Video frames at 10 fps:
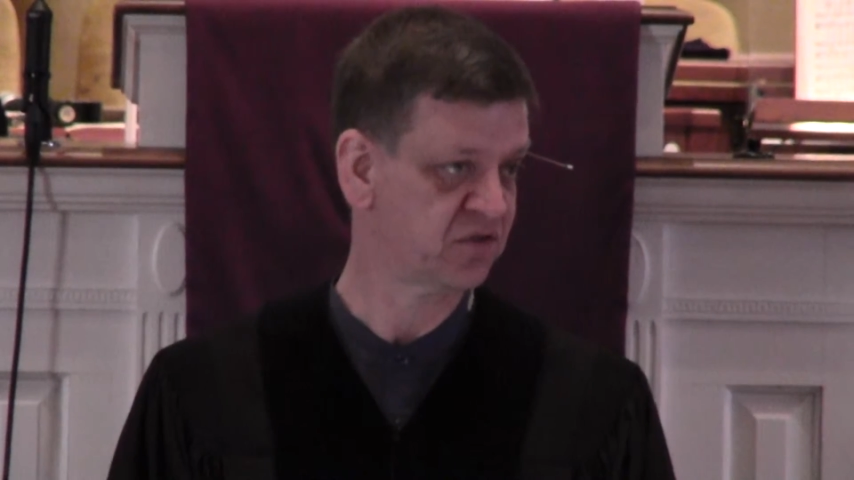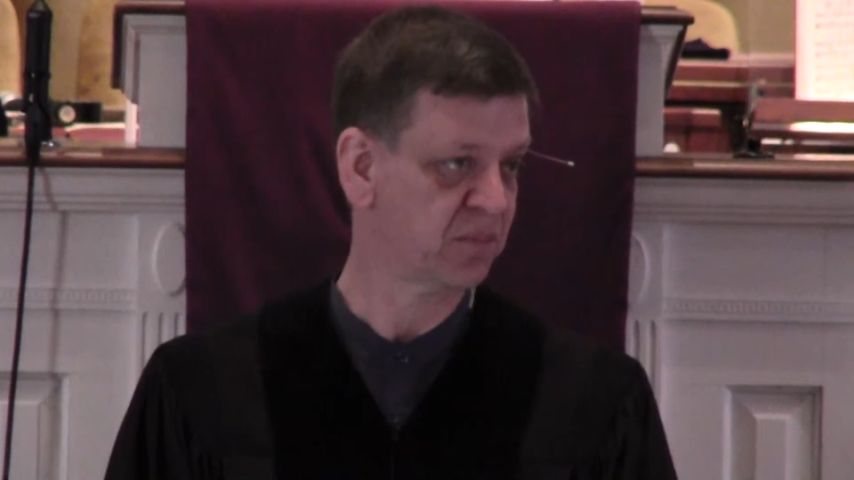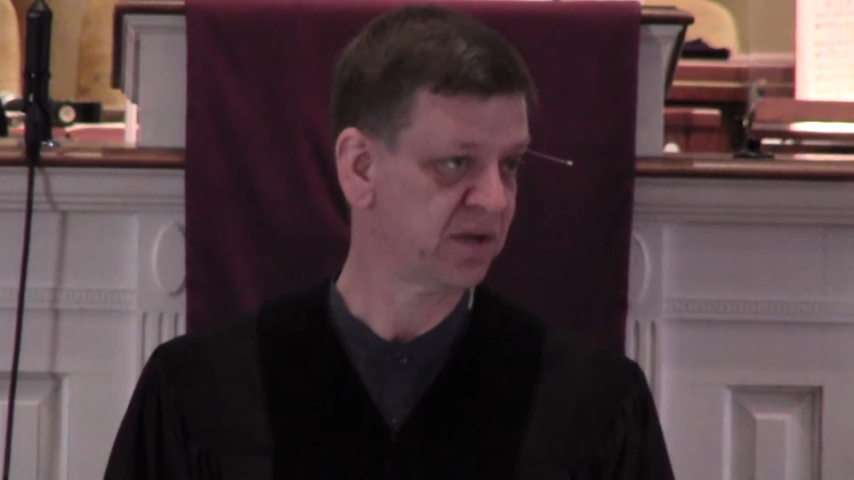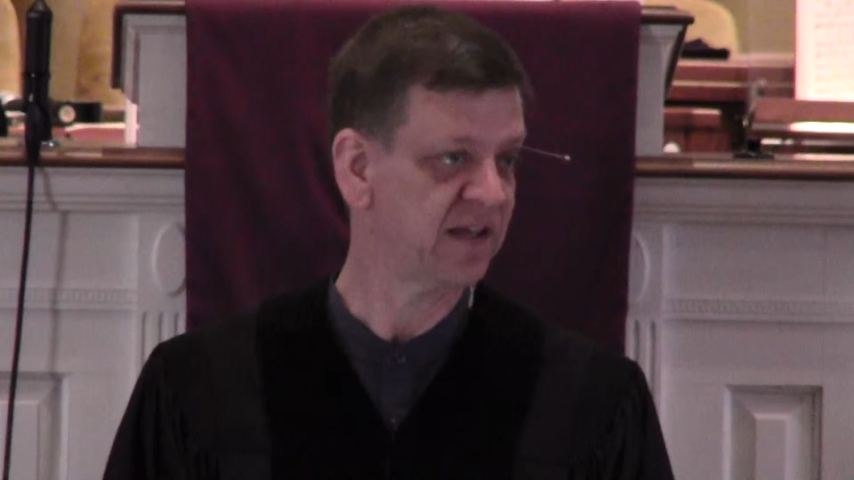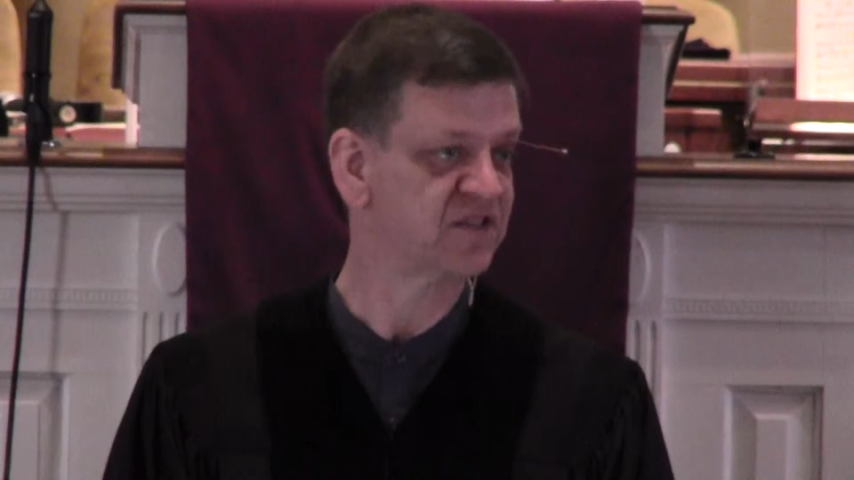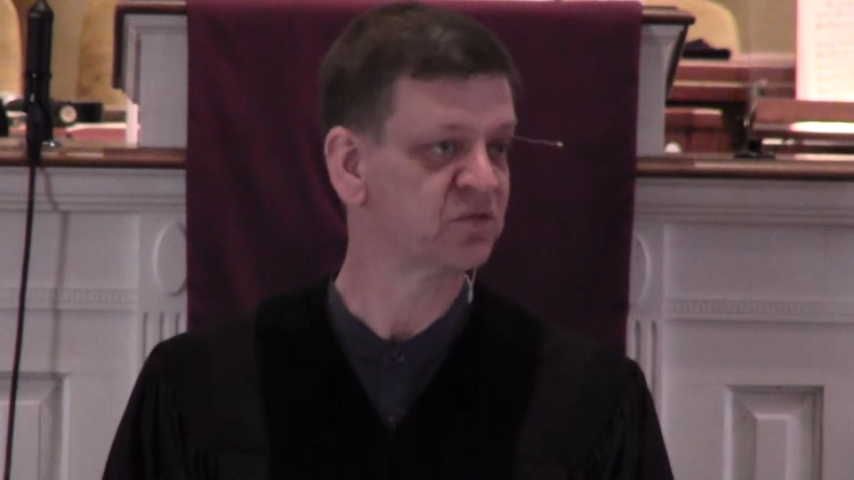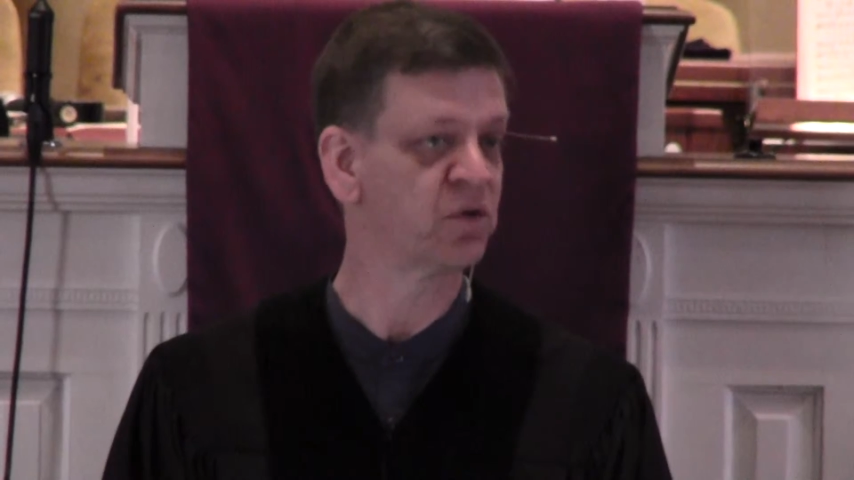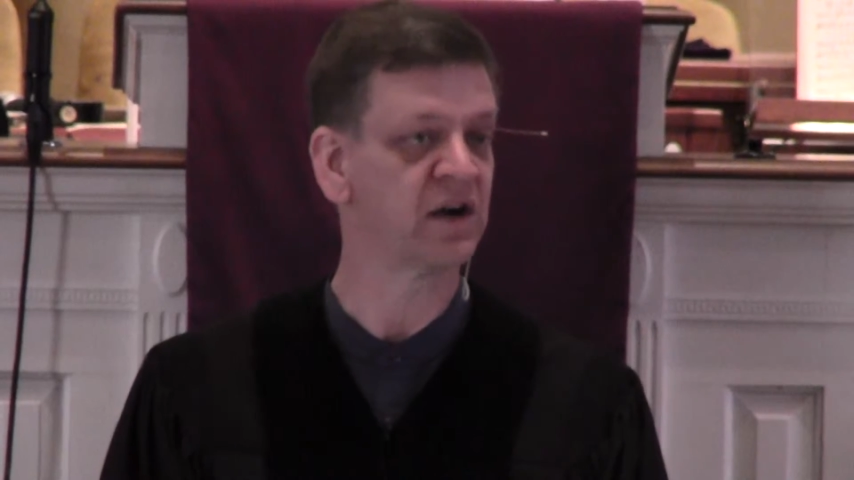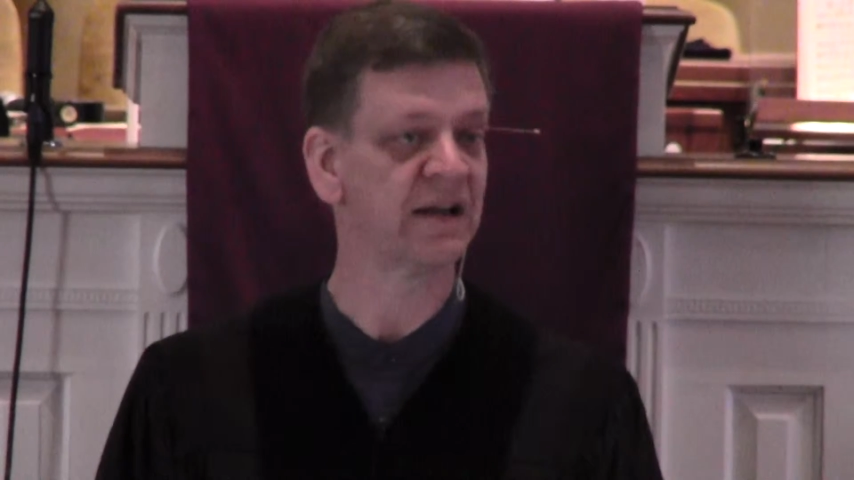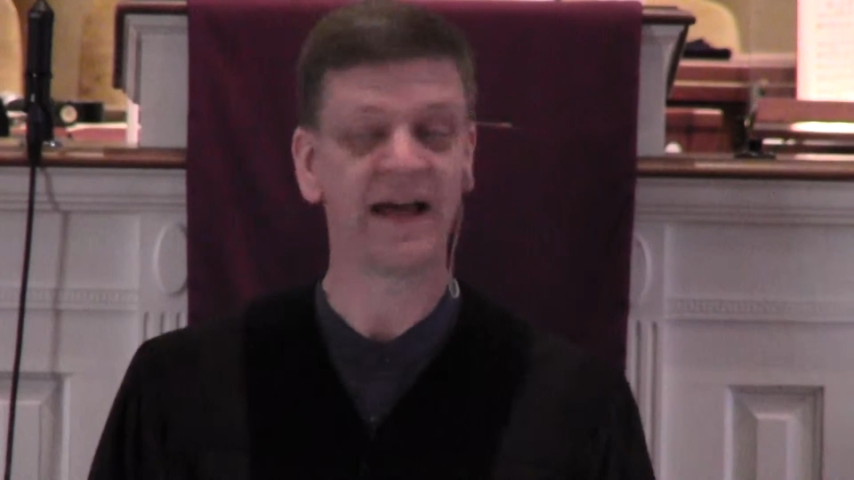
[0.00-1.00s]
to the place
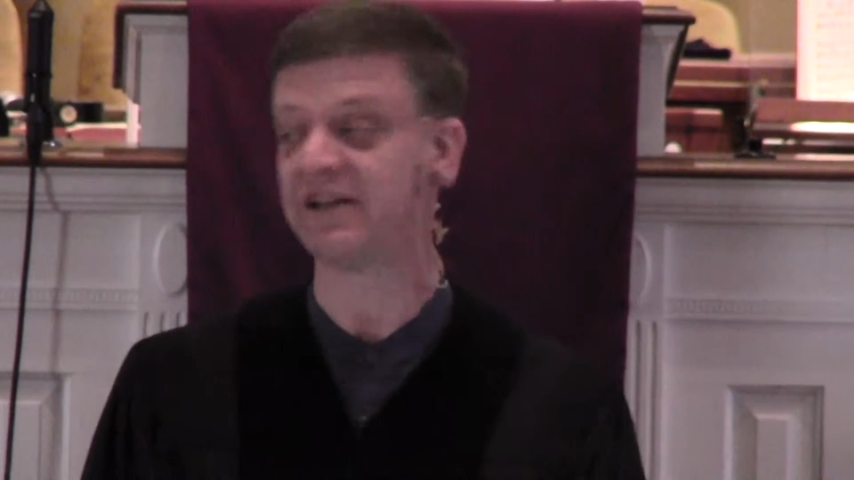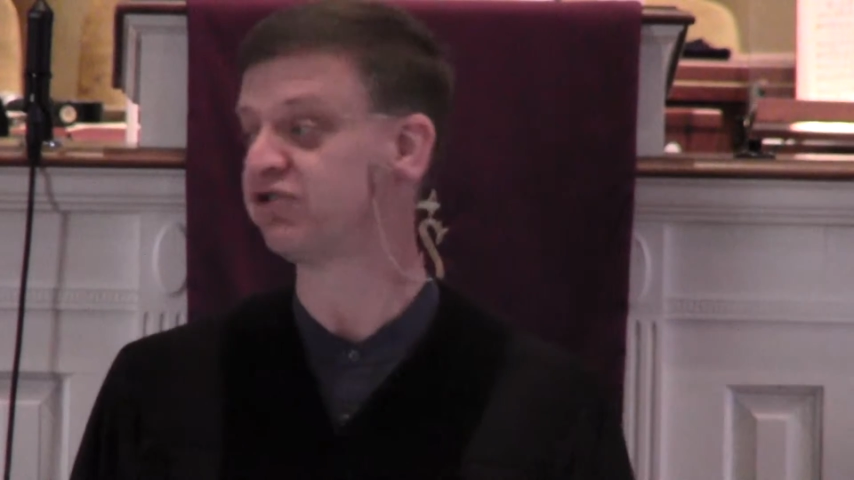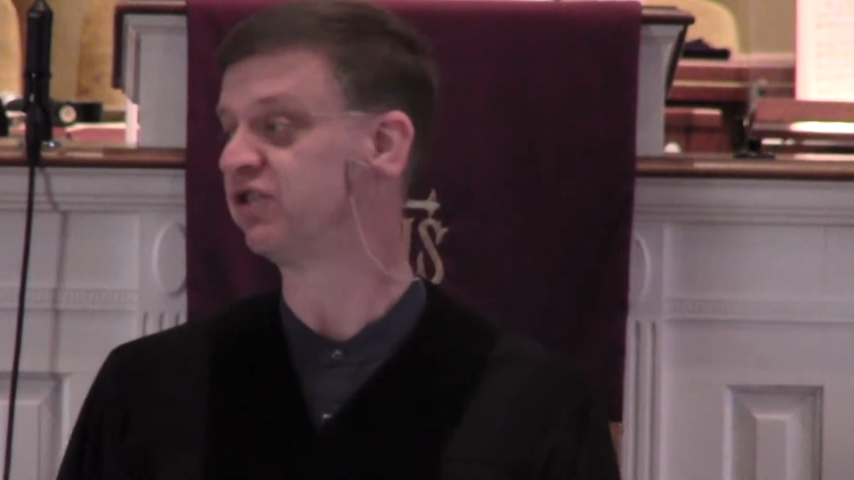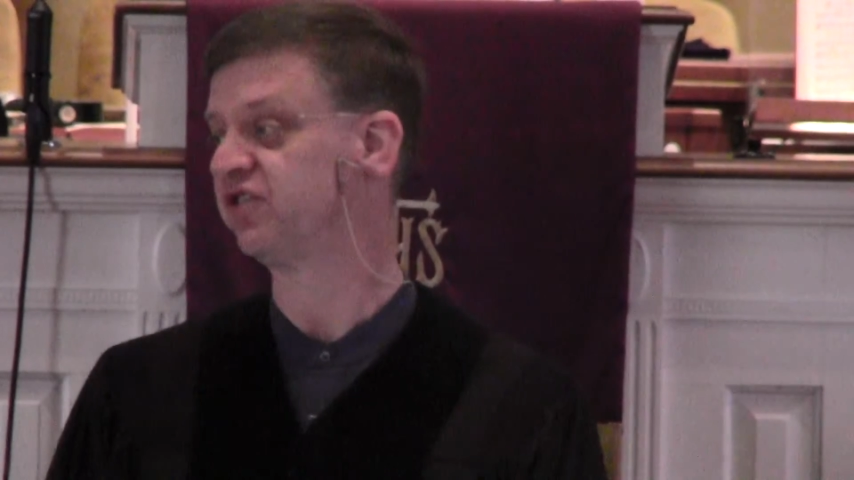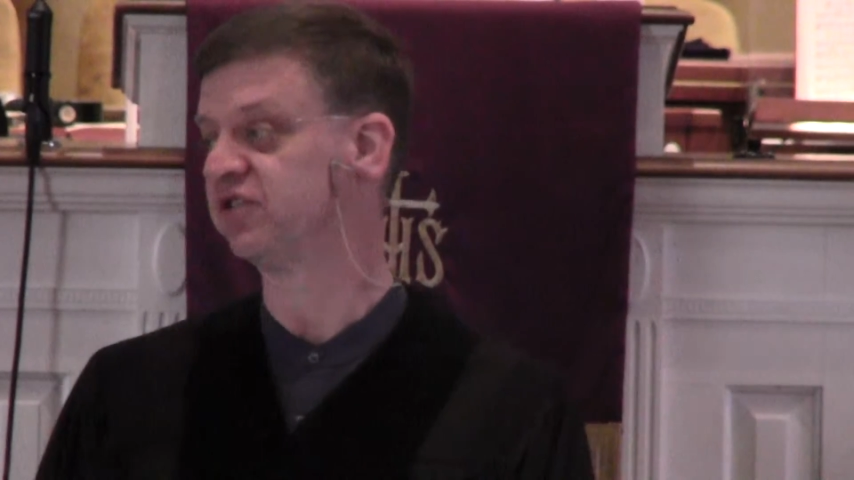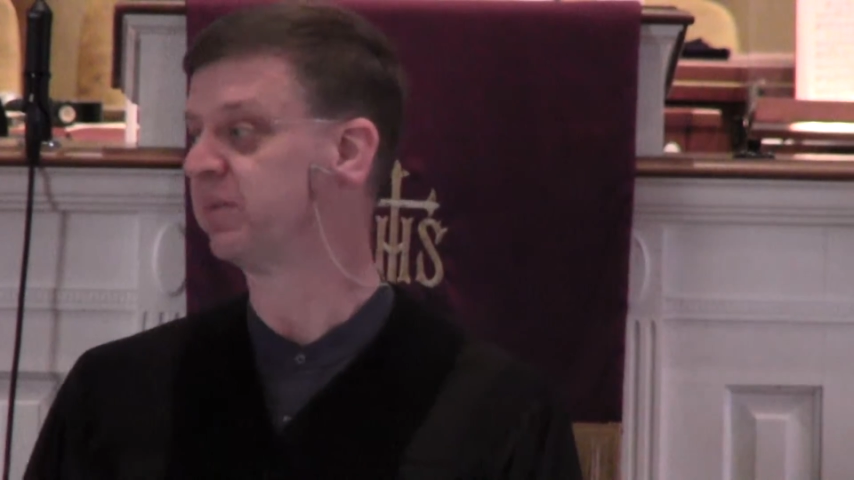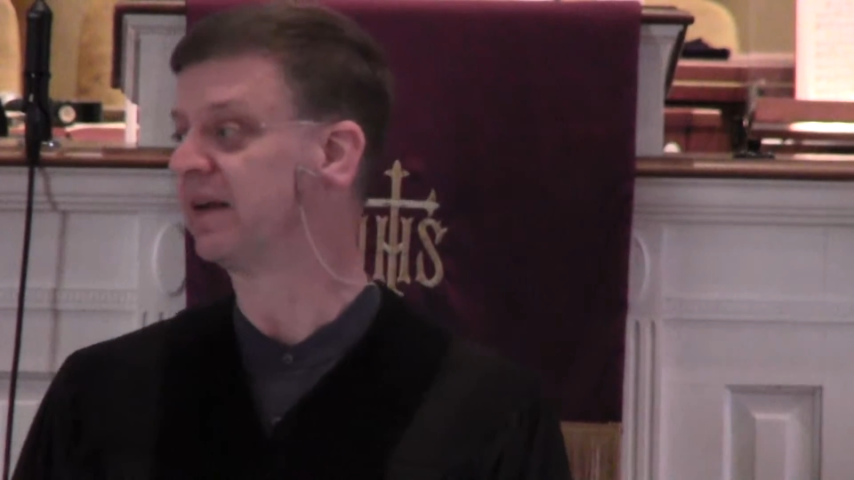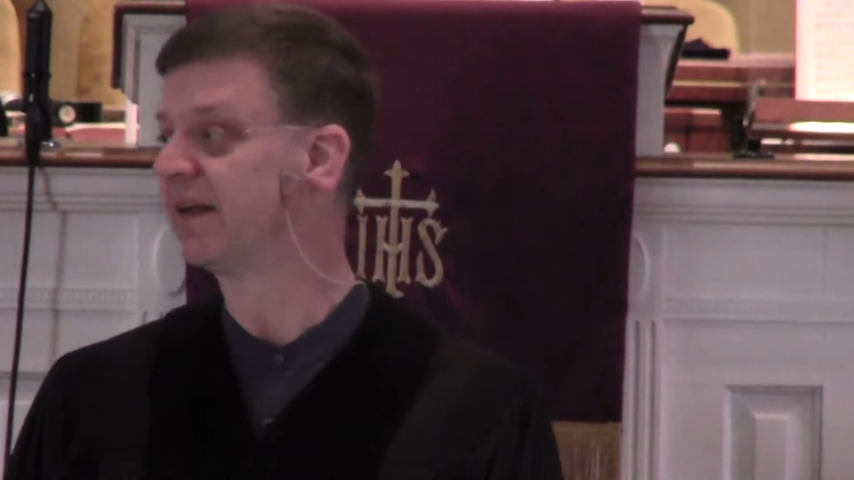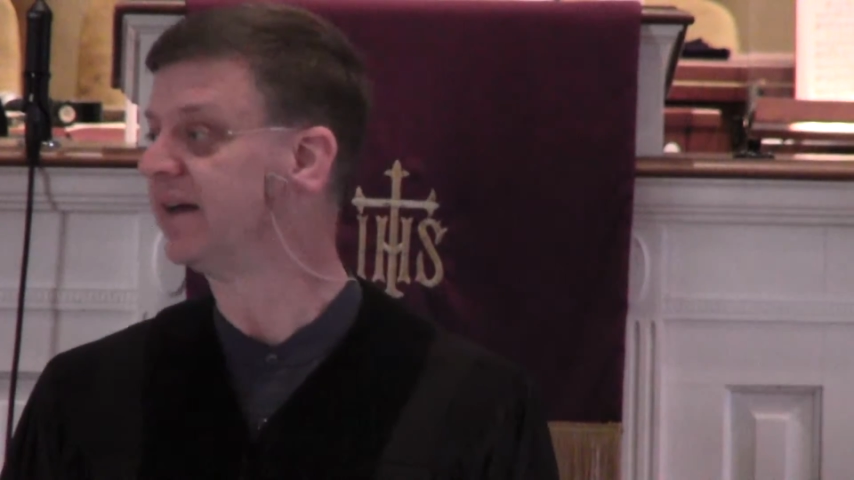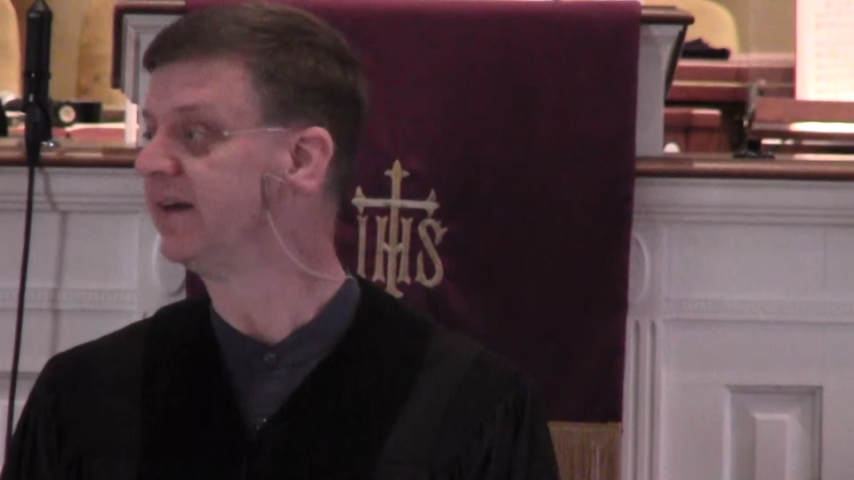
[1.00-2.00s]
where Lazarus has
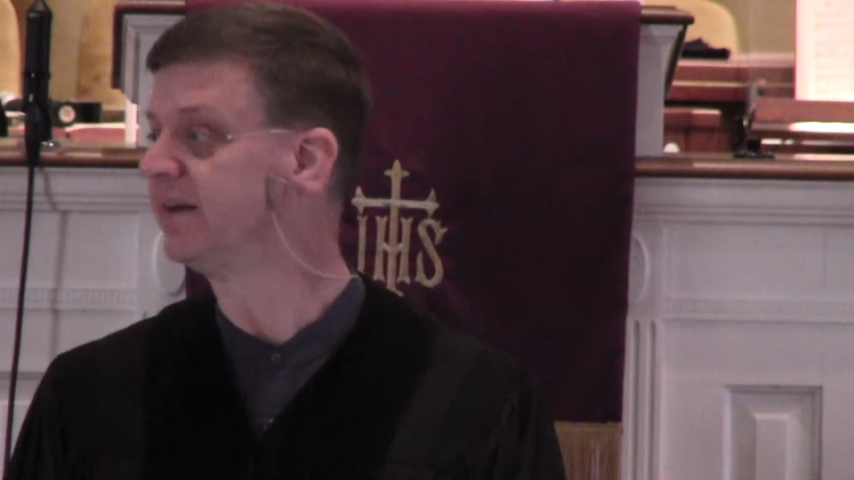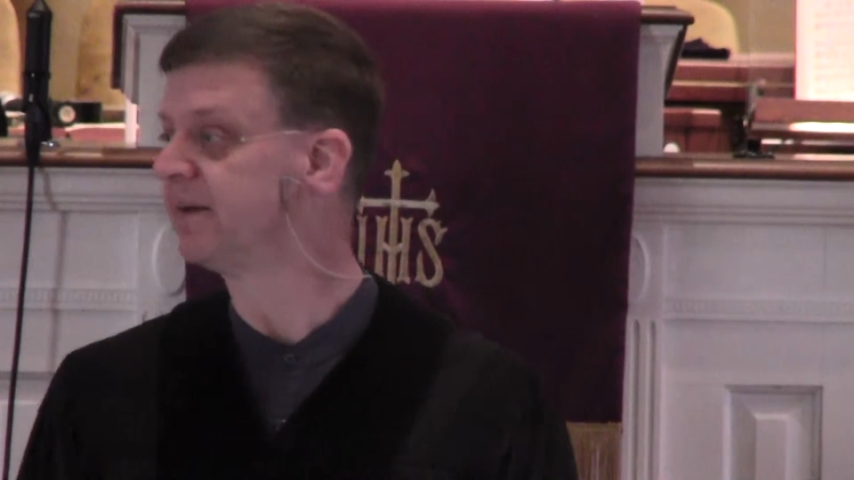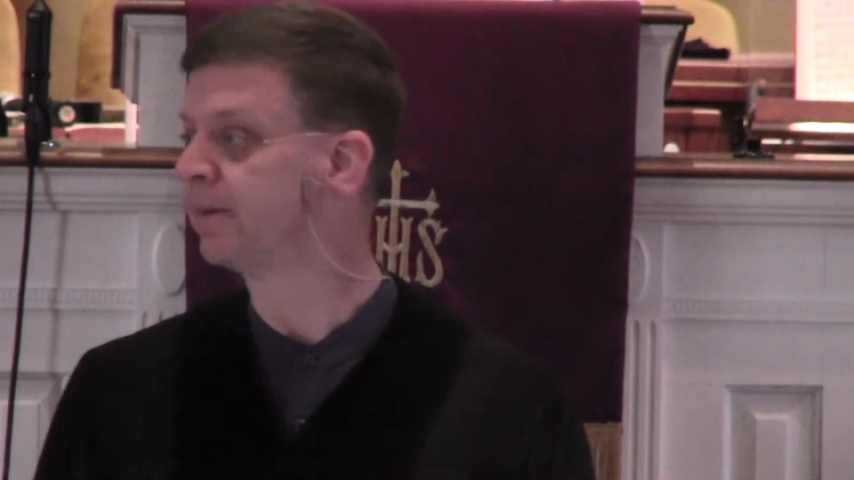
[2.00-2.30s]
been laid.